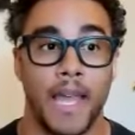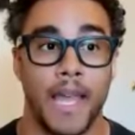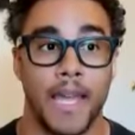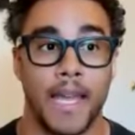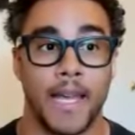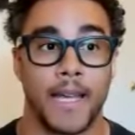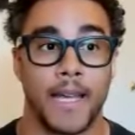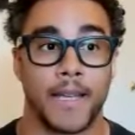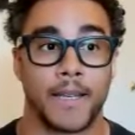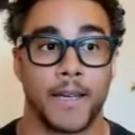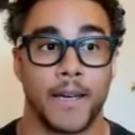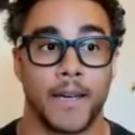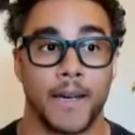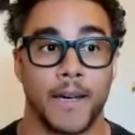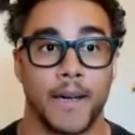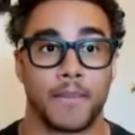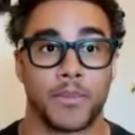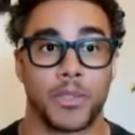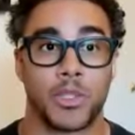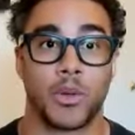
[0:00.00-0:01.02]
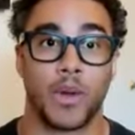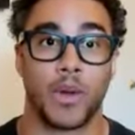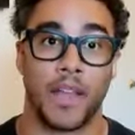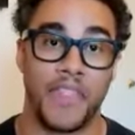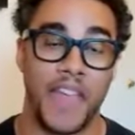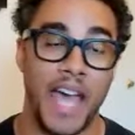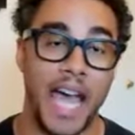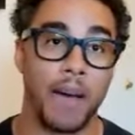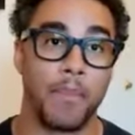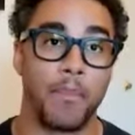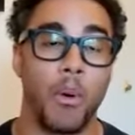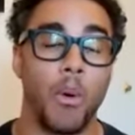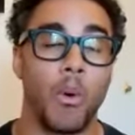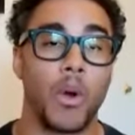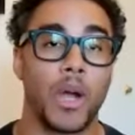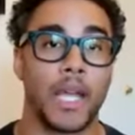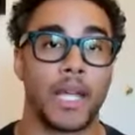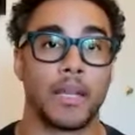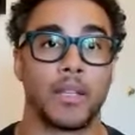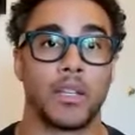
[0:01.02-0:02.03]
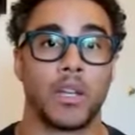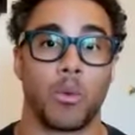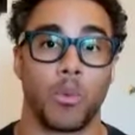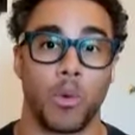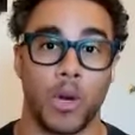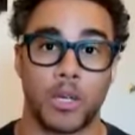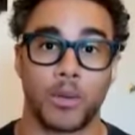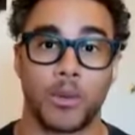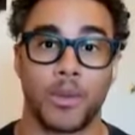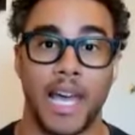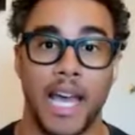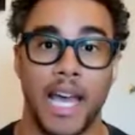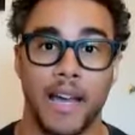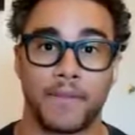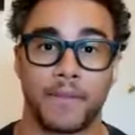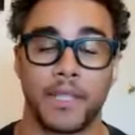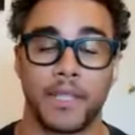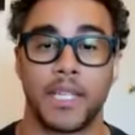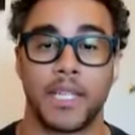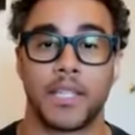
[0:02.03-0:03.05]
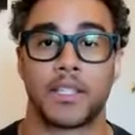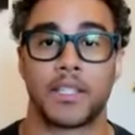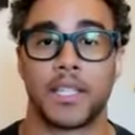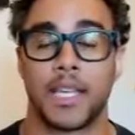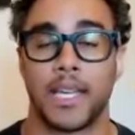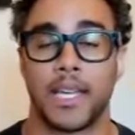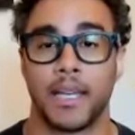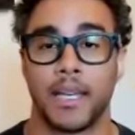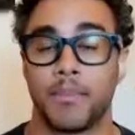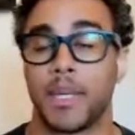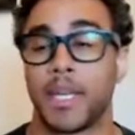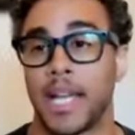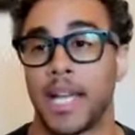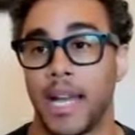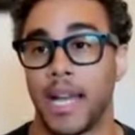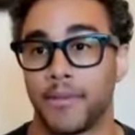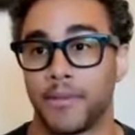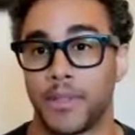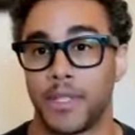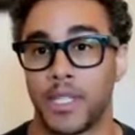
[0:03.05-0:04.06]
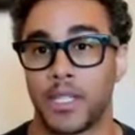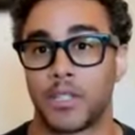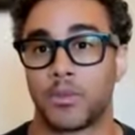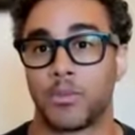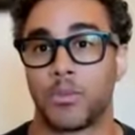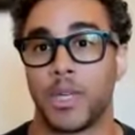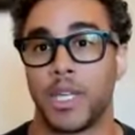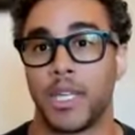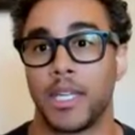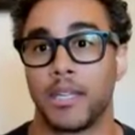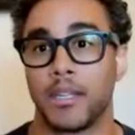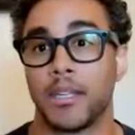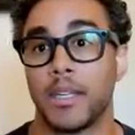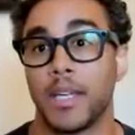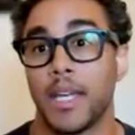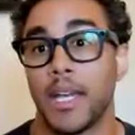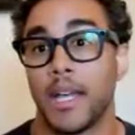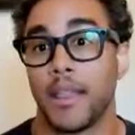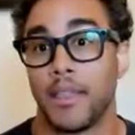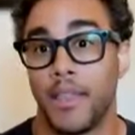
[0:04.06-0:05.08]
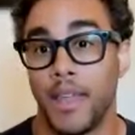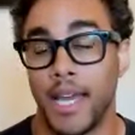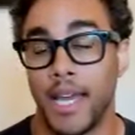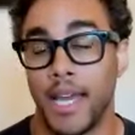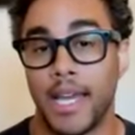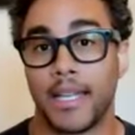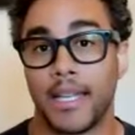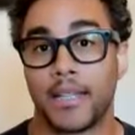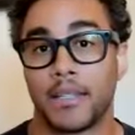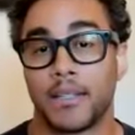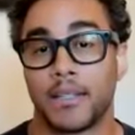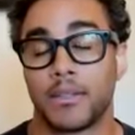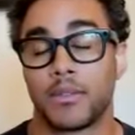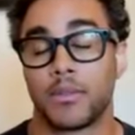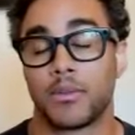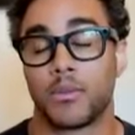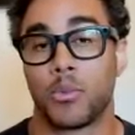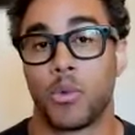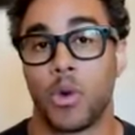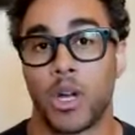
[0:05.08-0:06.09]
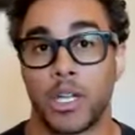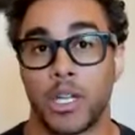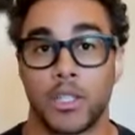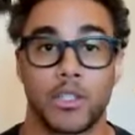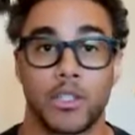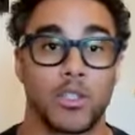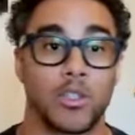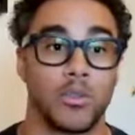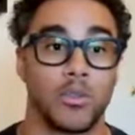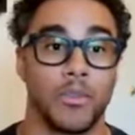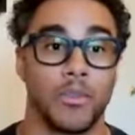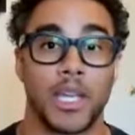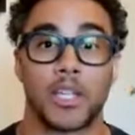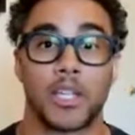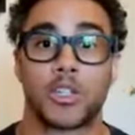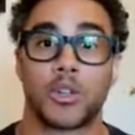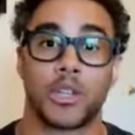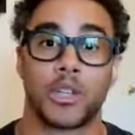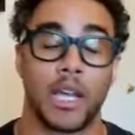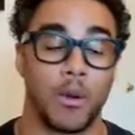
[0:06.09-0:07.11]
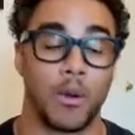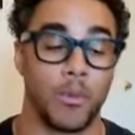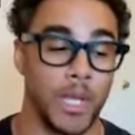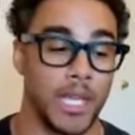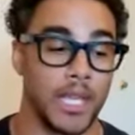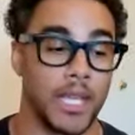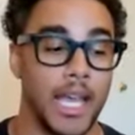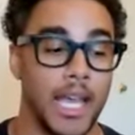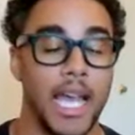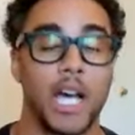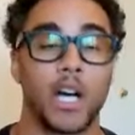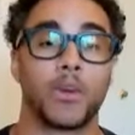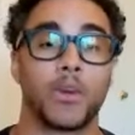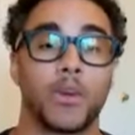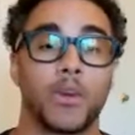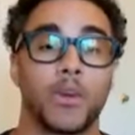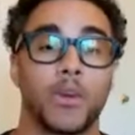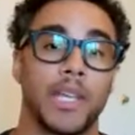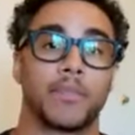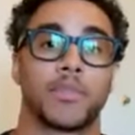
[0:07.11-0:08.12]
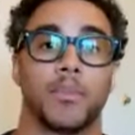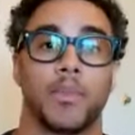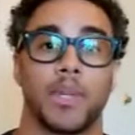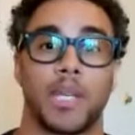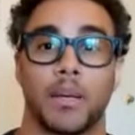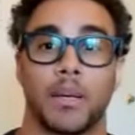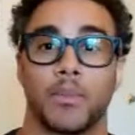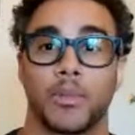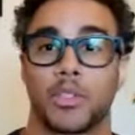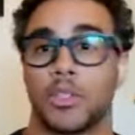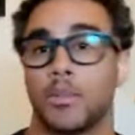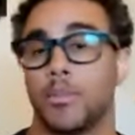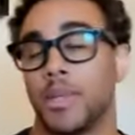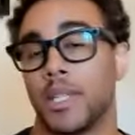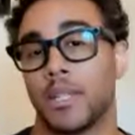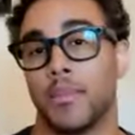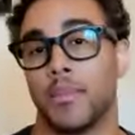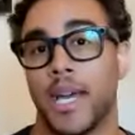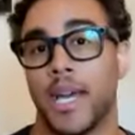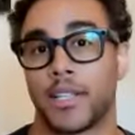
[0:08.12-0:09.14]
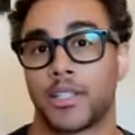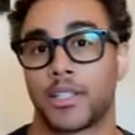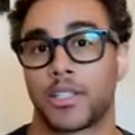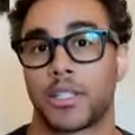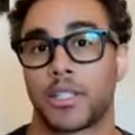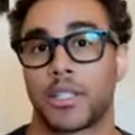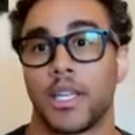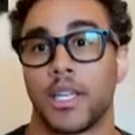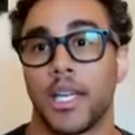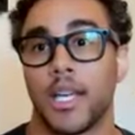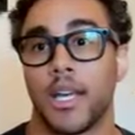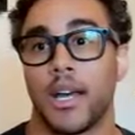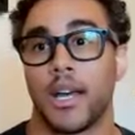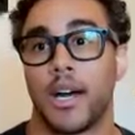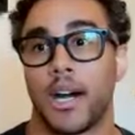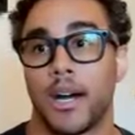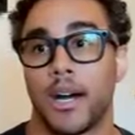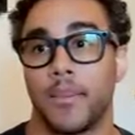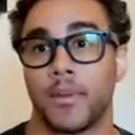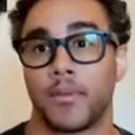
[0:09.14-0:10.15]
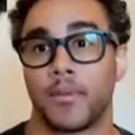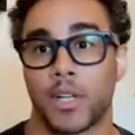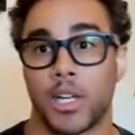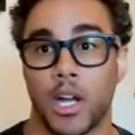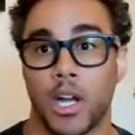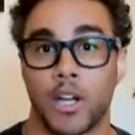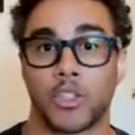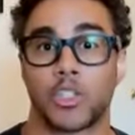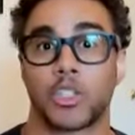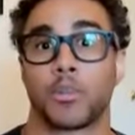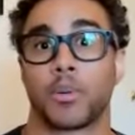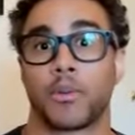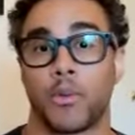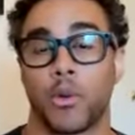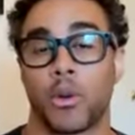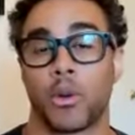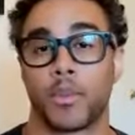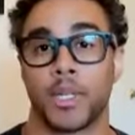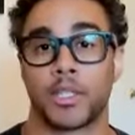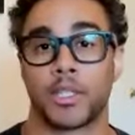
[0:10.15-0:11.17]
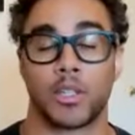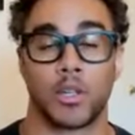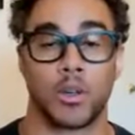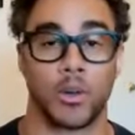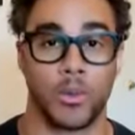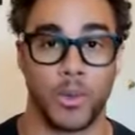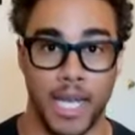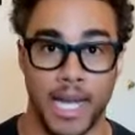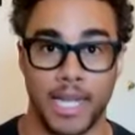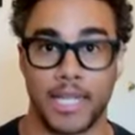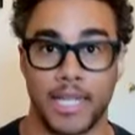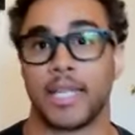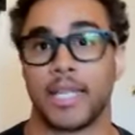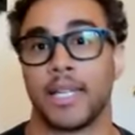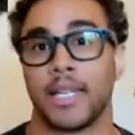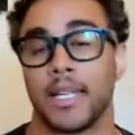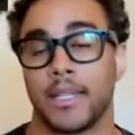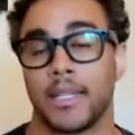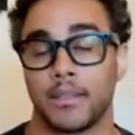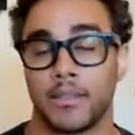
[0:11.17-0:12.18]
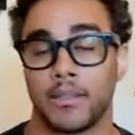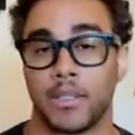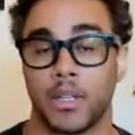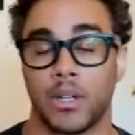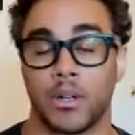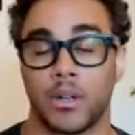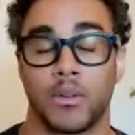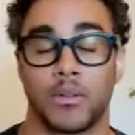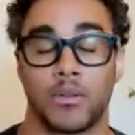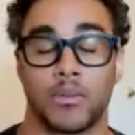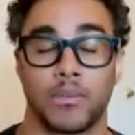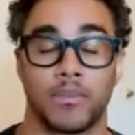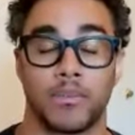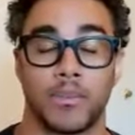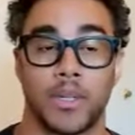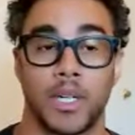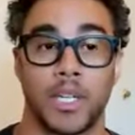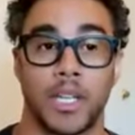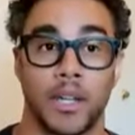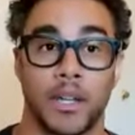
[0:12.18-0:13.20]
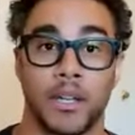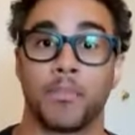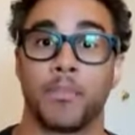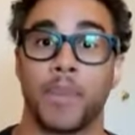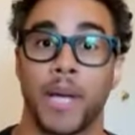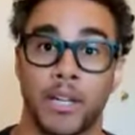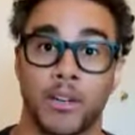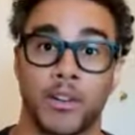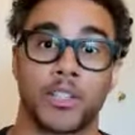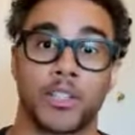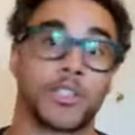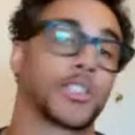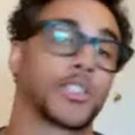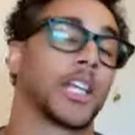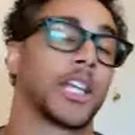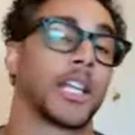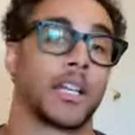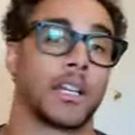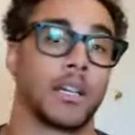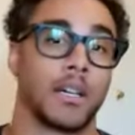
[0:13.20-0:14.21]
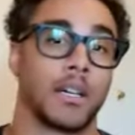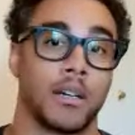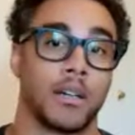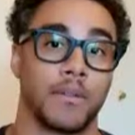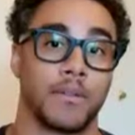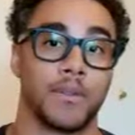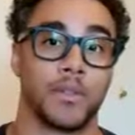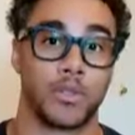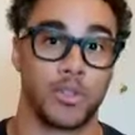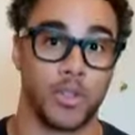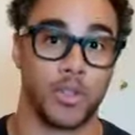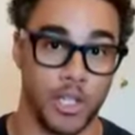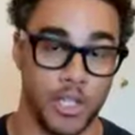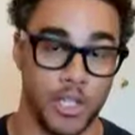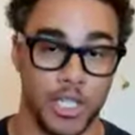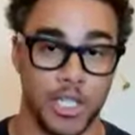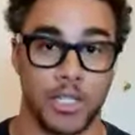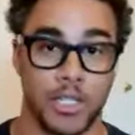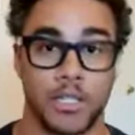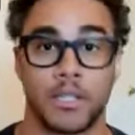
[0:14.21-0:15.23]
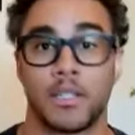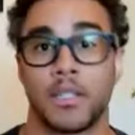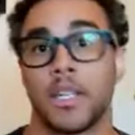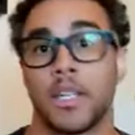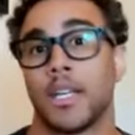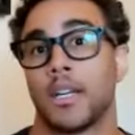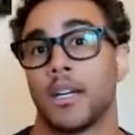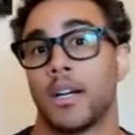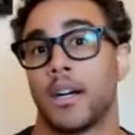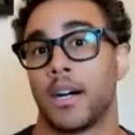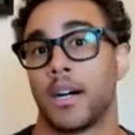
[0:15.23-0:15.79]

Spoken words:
And so at that point, working with athletes and being athletes, we then wanted to make sure that we help them to be able to be the best in regards to performance. So we had to get, a better understanding of nutrition,